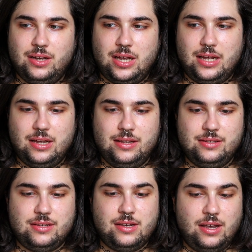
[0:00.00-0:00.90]

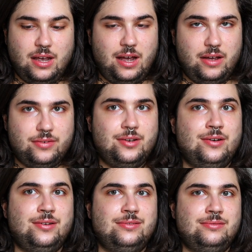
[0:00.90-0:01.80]
And I've
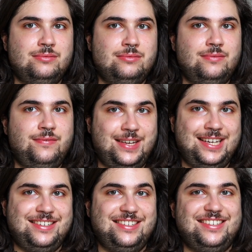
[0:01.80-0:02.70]
got
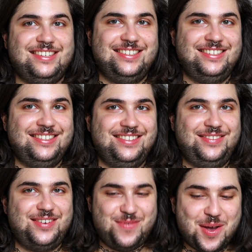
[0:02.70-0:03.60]
things
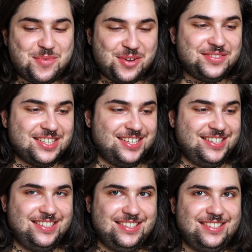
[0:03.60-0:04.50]
for my birthday,